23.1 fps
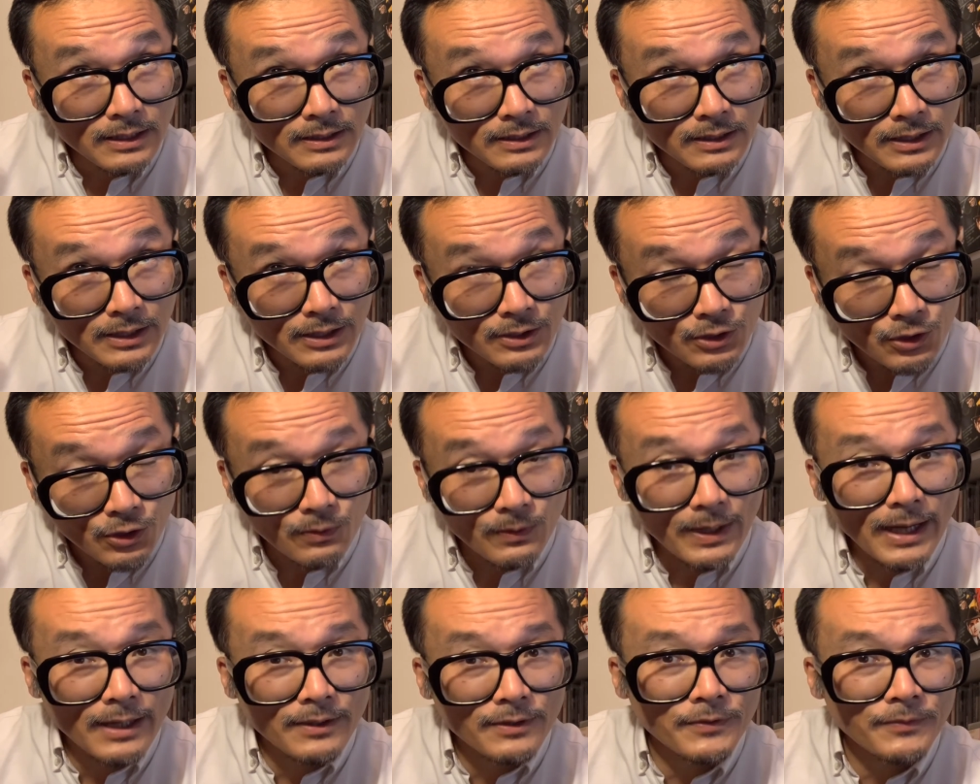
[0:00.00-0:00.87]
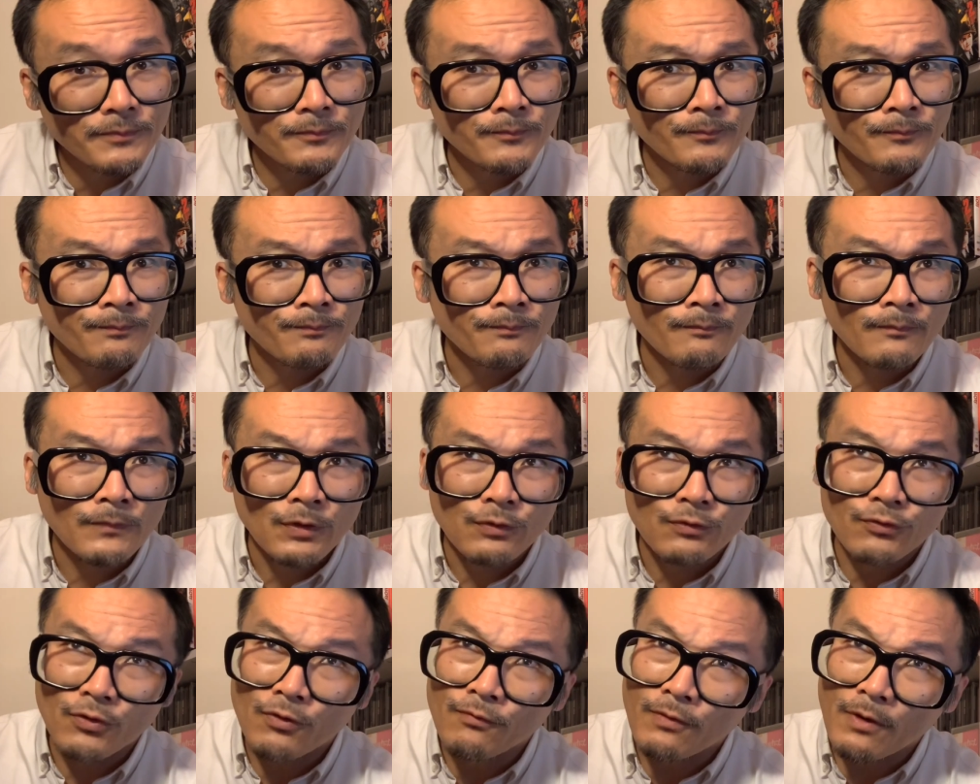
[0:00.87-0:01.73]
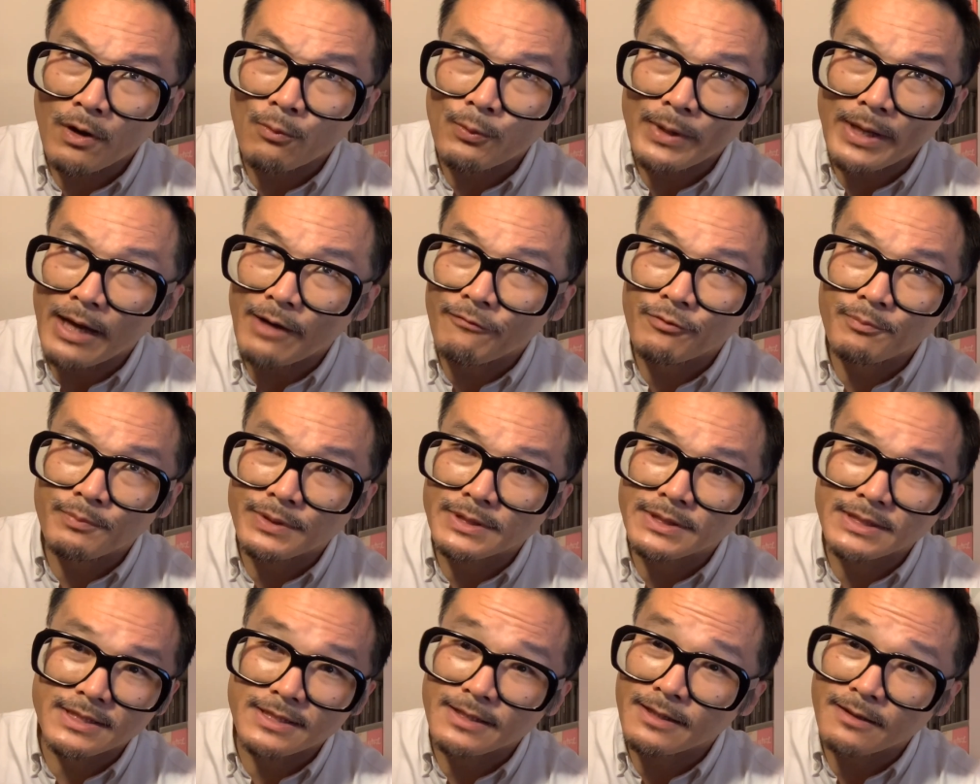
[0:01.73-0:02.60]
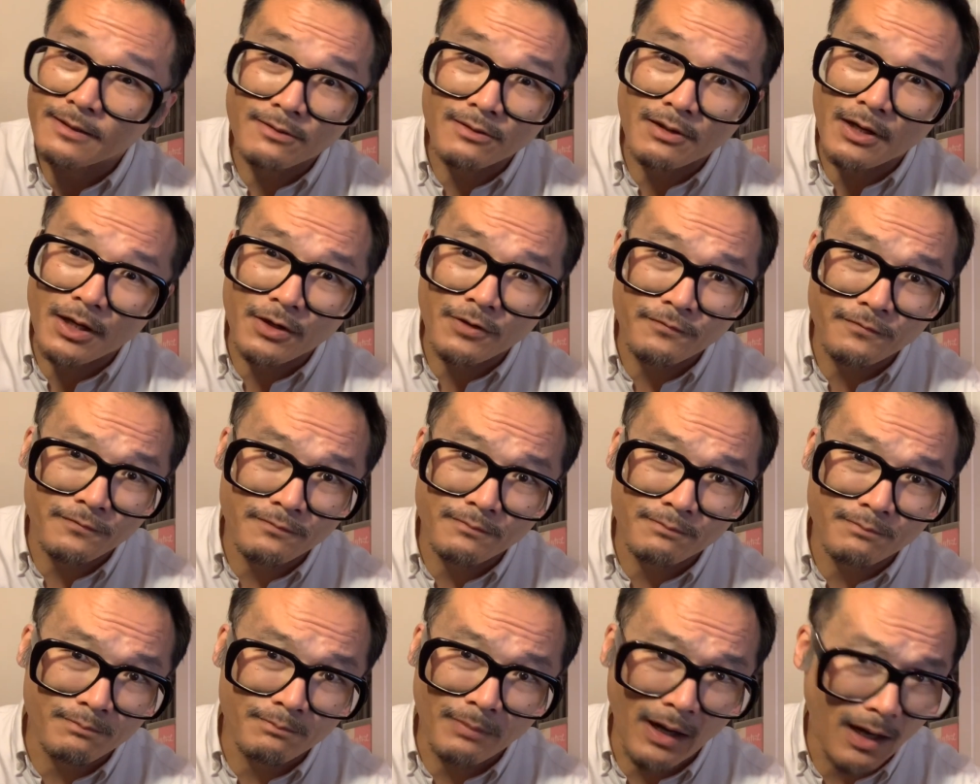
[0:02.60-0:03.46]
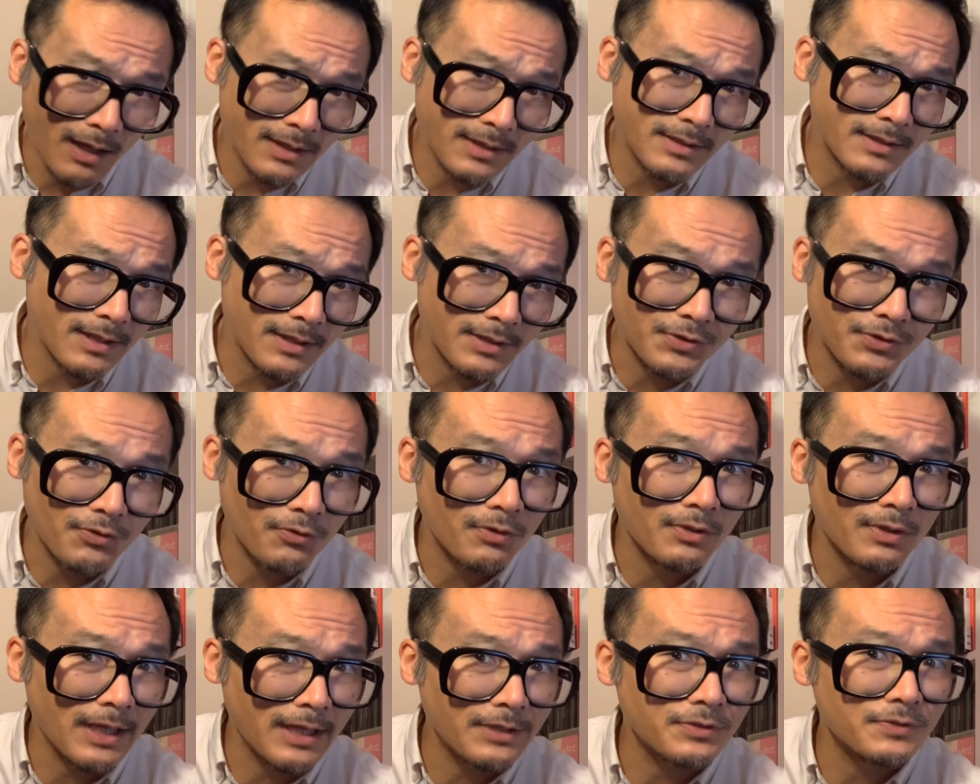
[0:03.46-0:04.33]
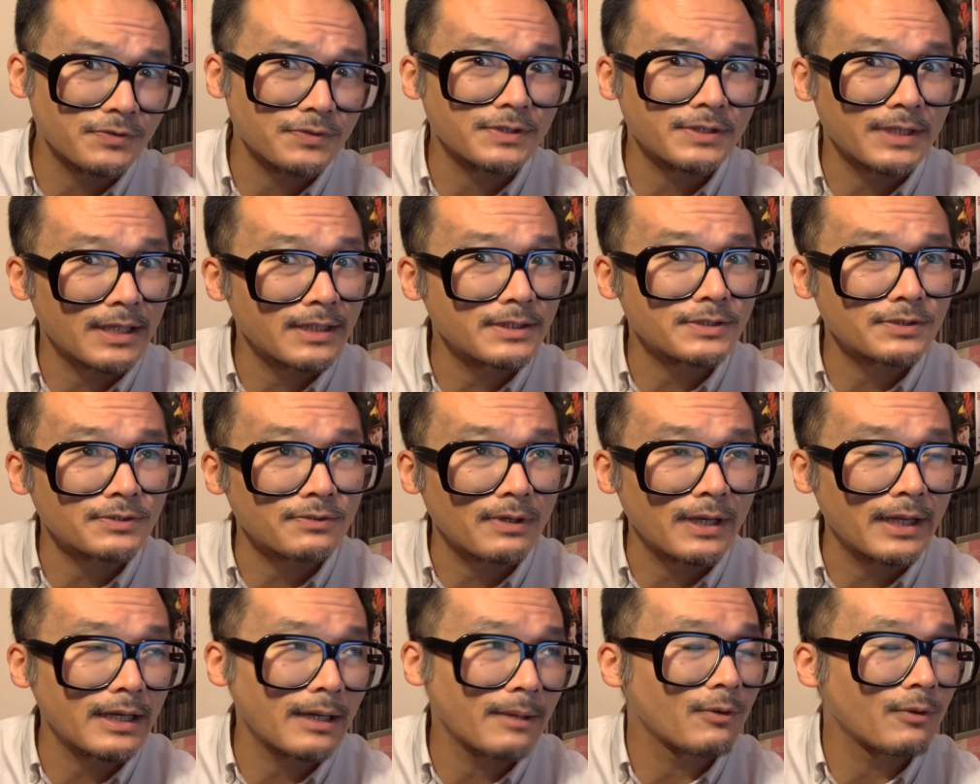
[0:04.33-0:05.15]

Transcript: incorrect, so far we haven't been seeing a lot of box sets or collector sets, right?